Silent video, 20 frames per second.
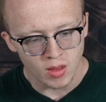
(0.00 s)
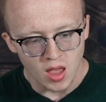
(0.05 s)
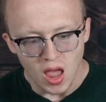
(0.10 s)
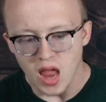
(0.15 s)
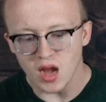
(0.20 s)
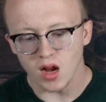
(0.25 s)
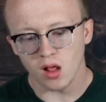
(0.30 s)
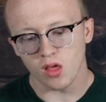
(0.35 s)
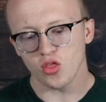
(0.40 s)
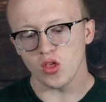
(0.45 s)

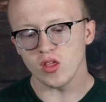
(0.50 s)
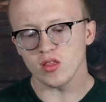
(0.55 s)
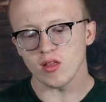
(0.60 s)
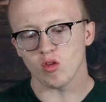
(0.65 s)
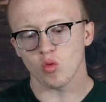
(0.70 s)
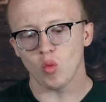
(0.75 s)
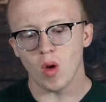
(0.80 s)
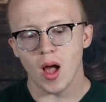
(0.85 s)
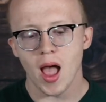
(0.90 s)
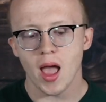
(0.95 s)
And I think
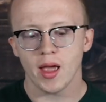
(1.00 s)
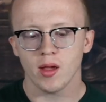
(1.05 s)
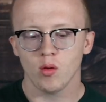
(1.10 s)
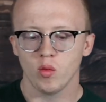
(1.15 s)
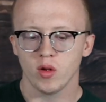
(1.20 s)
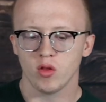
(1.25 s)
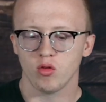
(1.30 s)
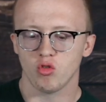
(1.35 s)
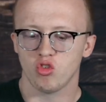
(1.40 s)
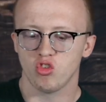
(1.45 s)
that's why
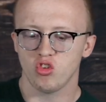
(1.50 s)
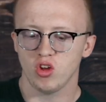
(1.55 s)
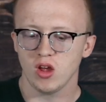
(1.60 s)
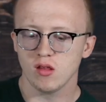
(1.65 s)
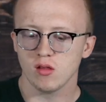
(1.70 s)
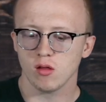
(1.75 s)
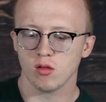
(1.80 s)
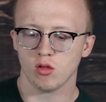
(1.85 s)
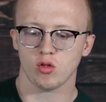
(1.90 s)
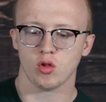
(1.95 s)
when
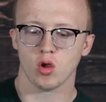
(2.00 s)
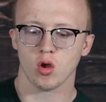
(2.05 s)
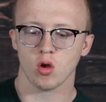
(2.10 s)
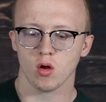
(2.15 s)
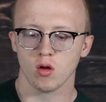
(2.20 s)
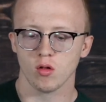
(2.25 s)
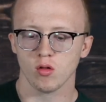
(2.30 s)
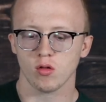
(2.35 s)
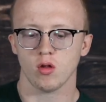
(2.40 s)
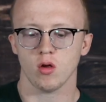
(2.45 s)
Jesus
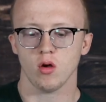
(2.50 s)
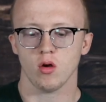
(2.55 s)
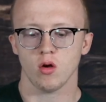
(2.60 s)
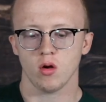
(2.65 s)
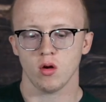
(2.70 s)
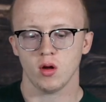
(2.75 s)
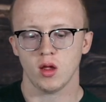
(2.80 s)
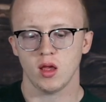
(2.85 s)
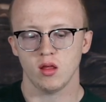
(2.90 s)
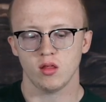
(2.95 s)
turns to
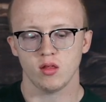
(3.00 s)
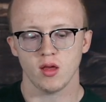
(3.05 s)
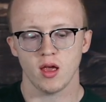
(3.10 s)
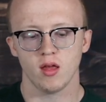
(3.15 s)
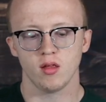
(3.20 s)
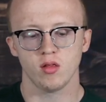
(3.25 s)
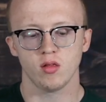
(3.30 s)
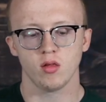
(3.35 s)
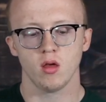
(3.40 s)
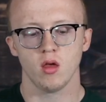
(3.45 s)
her, he
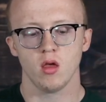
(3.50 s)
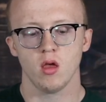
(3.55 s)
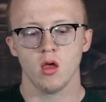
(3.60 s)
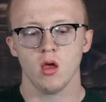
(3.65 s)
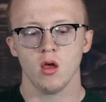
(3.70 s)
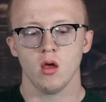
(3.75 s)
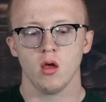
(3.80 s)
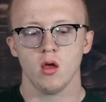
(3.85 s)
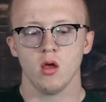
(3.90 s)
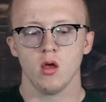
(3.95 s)
says,
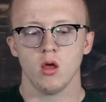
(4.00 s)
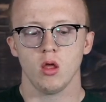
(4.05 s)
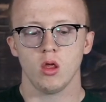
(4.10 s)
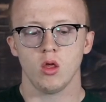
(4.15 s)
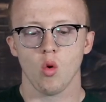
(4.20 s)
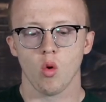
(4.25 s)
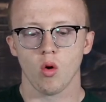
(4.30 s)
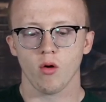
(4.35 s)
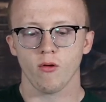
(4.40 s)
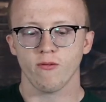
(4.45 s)

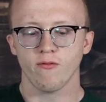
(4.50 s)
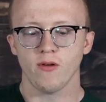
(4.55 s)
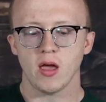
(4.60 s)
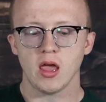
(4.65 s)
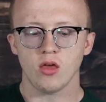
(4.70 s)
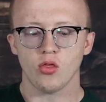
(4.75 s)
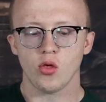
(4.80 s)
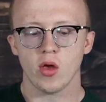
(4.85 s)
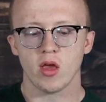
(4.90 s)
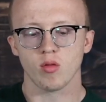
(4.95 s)
your
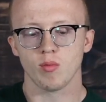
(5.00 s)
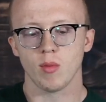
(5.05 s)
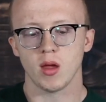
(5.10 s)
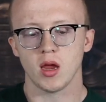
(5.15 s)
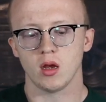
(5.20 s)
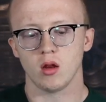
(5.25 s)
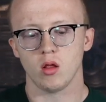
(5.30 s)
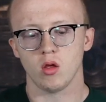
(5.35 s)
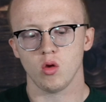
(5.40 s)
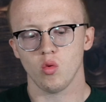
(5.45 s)
faith has
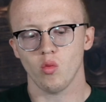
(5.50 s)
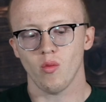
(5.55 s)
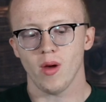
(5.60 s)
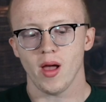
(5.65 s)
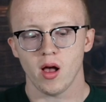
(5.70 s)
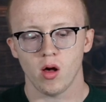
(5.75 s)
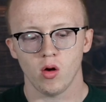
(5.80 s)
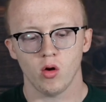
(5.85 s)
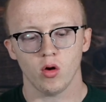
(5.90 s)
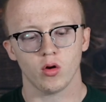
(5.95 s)
made you
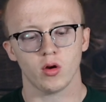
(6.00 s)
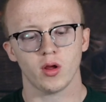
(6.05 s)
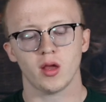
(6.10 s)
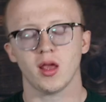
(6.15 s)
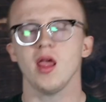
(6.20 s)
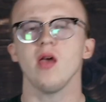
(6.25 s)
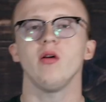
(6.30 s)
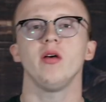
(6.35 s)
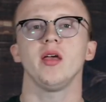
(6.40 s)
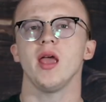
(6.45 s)
well. Her
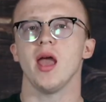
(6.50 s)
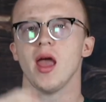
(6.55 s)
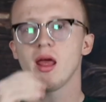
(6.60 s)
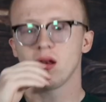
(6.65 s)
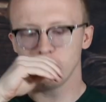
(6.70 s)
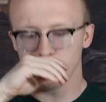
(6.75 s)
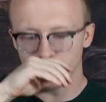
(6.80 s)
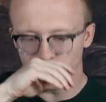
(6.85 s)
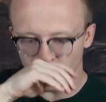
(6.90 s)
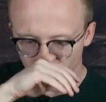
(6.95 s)
healing had
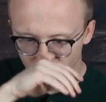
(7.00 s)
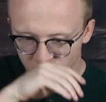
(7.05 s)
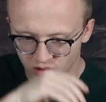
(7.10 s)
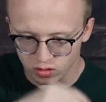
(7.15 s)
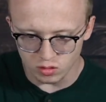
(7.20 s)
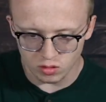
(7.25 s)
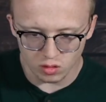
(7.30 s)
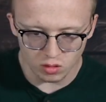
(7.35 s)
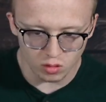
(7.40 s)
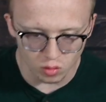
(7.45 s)
little to
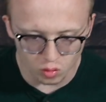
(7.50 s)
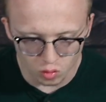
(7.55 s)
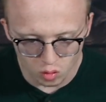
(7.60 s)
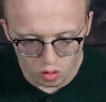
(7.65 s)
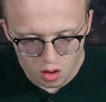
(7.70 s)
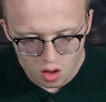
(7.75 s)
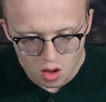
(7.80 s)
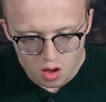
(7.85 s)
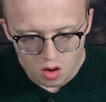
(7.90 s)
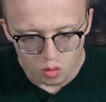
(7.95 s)

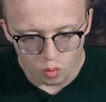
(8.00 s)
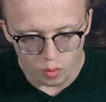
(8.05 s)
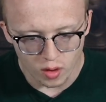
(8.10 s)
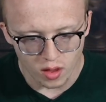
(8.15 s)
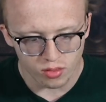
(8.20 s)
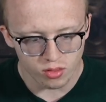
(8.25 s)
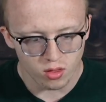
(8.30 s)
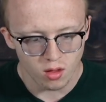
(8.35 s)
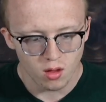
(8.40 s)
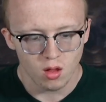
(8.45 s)
do
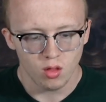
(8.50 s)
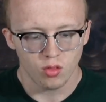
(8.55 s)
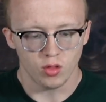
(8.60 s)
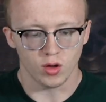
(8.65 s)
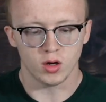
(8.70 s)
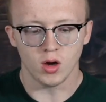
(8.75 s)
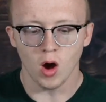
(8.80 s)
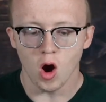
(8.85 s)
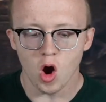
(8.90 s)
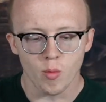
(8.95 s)
with the
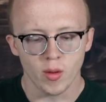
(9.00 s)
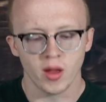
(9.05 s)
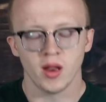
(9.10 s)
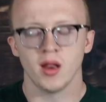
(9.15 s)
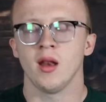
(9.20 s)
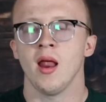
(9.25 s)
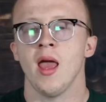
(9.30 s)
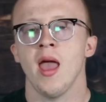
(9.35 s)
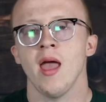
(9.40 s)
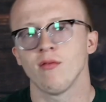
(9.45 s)
garment
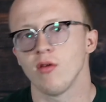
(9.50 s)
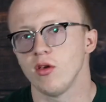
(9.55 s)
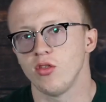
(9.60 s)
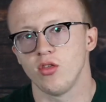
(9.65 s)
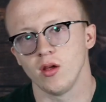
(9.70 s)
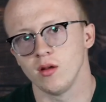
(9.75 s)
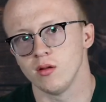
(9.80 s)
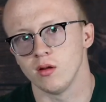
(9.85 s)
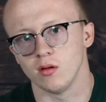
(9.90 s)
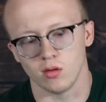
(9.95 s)
and
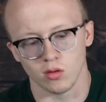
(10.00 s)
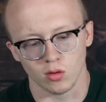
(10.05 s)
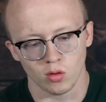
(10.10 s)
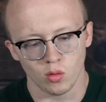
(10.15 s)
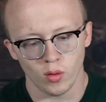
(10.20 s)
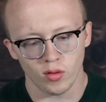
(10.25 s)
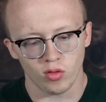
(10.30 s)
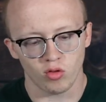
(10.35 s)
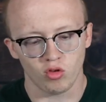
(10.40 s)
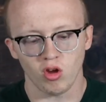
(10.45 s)
everything to do
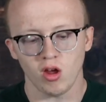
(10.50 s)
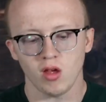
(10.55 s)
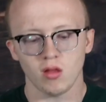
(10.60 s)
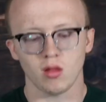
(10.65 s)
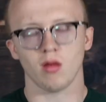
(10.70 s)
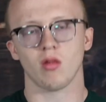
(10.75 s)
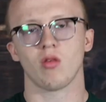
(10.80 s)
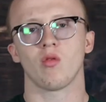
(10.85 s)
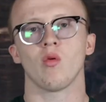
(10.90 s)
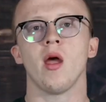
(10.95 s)
with
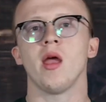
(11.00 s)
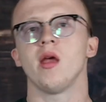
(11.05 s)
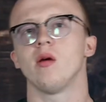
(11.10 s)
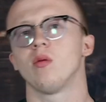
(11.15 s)
Jesus, right?